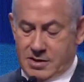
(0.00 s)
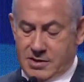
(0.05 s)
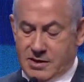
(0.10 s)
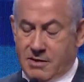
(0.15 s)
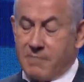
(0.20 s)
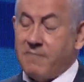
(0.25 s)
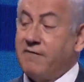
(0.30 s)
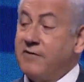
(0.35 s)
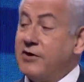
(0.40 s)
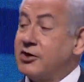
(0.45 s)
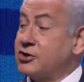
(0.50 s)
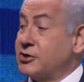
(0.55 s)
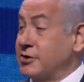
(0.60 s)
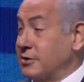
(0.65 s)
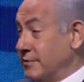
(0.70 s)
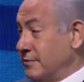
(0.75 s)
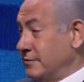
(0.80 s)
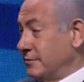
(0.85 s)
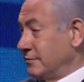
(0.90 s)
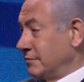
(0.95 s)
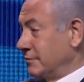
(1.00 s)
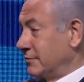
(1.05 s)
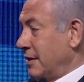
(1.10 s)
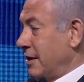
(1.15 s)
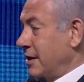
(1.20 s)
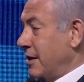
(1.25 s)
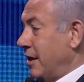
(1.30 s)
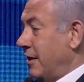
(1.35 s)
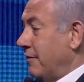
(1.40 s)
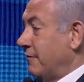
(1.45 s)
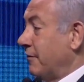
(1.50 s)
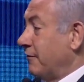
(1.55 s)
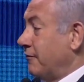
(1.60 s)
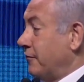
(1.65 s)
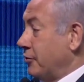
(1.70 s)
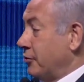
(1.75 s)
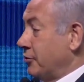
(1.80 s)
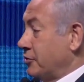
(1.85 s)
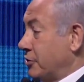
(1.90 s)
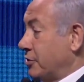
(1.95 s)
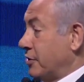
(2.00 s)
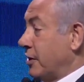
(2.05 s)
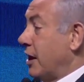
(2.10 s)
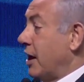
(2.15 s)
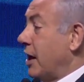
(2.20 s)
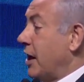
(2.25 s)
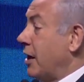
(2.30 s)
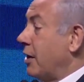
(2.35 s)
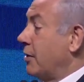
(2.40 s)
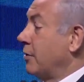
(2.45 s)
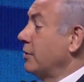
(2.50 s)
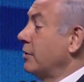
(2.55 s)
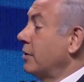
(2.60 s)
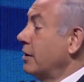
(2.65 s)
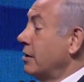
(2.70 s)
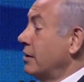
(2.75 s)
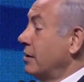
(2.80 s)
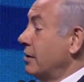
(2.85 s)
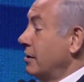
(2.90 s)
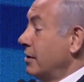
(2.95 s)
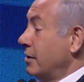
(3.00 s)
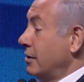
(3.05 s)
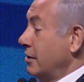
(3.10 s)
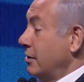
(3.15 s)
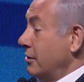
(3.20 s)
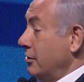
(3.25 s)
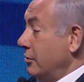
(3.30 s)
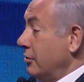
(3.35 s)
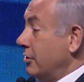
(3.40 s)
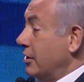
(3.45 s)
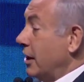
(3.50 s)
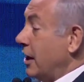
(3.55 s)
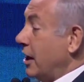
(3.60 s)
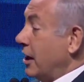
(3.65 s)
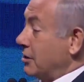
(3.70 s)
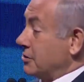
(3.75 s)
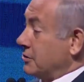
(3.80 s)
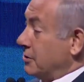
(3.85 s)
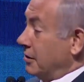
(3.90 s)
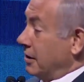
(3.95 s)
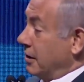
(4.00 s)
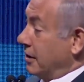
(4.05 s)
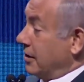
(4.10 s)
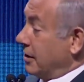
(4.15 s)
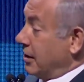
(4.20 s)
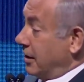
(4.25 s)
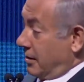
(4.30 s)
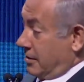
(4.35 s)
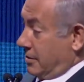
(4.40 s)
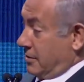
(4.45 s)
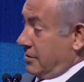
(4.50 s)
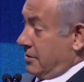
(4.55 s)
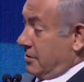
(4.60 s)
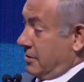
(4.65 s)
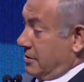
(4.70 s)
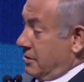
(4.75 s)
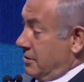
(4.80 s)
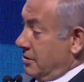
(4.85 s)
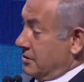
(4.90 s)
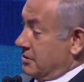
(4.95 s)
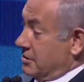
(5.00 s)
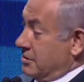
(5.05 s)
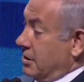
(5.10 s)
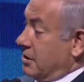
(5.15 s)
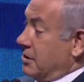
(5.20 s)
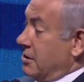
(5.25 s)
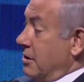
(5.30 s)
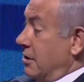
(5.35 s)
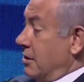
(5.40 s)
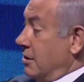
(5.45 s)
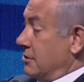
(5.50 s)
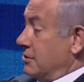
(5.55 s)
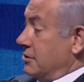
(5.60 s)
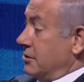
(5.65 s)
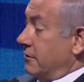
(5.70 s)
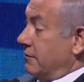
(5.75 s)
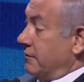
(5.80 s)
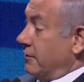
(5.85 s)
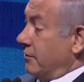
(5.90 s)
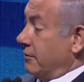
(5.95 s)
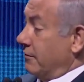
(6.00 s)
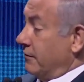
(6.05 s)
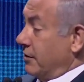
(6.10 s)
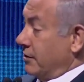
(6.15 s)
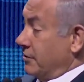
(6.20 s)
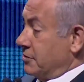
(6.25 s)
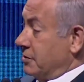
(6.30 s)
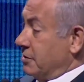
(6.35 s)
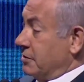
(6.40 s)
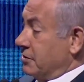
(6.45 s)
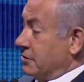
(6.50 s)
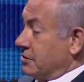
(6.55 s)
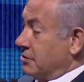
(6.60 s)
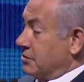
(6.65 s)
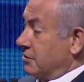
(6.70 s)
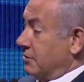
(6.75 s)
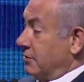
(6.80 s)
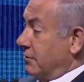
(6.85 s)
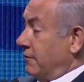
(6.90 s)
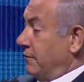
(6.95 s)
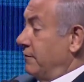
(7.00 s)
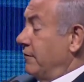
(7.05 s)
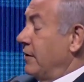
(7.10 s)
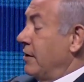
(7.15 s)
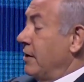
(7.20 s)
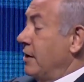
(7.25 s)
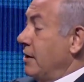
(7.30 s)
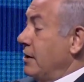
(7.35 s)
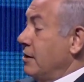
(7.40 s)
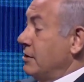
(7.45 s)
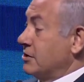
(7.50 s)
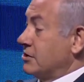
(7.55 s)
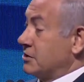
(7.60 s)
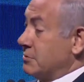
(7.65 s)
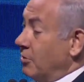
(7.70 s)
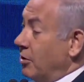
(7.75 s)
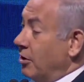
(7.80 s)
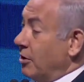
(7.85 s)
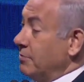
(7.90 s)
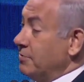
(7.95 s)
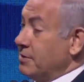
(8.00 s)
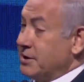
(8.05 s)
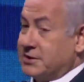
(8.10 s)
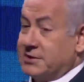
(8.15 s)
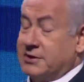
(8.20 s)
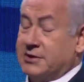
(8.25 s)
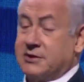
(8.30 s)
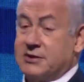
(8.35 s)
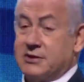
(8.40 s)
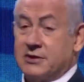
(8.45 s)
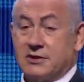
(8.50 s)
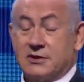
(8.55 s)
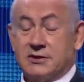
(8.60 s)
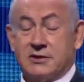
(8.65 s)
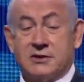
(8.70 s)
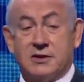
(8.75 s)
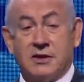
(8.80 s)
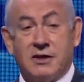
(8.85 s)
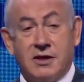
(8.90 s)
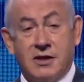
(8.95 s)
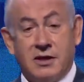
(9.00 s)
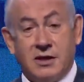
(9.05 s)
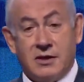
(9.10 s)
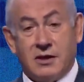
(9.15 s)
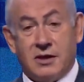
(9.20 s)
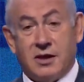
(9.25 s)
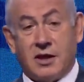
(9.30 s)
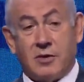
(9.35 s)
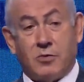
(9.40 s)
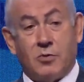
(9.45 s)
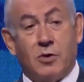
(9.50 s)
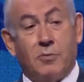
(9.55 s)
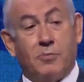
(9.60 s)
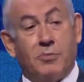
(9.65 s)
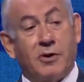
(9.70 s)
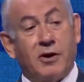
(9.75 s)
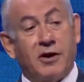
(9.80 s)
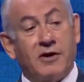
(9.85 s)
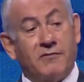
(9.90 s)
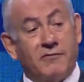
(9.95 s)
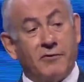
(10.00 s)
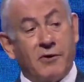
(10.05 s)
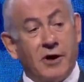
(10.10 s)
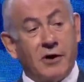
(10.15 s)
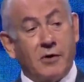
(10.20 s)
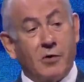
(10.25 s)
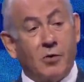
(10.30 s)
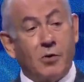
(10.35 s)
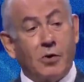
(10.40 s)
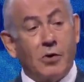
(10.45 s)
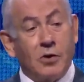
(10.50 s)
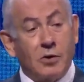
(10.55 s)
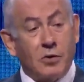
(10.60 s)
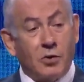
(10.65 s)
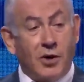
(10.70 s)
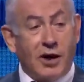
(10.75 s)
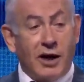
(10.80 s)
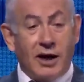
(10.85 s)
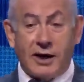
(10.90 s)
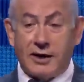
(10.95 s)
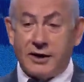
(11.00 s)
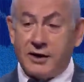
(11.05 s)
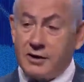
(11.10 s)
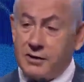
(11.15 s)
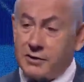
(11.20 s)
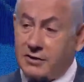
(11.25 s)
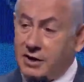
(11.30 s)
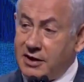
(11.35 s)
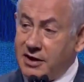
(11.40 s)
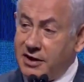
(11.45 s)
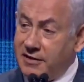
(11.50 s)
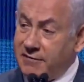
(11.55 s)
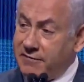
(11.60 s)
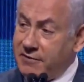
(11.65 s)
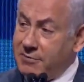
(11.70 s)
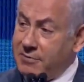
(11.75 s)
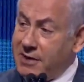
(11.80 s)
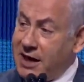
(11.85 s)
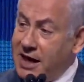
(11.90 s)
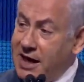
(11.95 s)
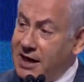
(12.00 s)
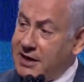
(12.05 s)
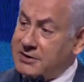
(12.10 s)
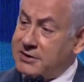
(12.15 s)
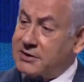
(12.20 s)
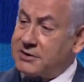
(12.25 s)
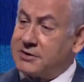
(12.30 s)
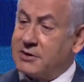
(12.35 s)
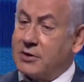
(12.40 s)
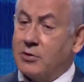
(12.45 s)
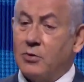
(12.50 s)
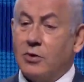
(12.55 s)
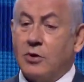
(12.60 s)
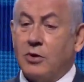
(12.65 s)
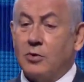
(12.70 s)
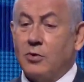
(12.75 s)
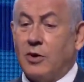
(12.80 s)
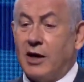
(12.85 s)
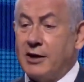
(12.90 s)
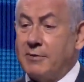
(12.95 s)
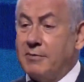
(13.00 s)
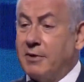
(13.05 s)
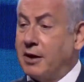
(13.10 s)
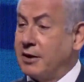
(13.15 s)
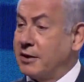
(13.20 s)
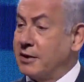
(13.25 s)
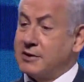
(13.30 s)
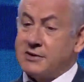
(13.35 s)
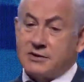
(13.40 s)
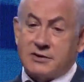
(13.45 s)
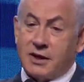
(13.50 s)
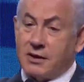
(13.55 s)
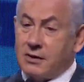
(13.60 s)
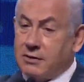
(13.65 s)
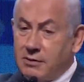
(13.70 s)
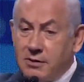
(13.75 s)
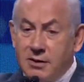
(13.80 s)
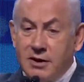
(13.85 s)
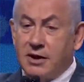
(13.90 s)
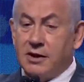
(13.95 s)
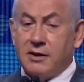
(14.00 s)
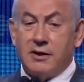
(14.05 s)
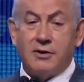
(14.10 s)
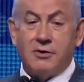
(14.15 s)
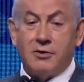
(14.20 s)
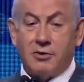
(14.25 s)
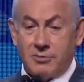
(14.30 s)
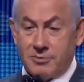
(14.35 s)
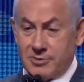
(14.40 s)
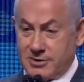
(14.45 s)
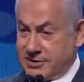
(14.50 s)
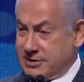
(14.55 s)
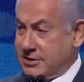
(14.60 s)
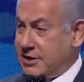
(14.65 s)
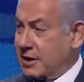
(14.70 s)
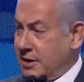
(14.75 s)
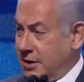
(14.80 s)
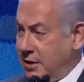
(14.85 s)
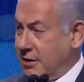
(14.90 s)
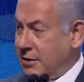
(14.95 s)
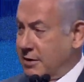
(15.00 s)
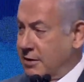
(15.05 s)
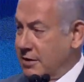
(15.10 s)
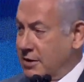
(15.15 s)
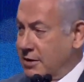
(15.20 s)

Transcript: some vision of the future, how you could actually get this technology of innovation to serve small businesses that will proliferate worldwide, and you can give them access to worldwide markets. They don't need enormous scale.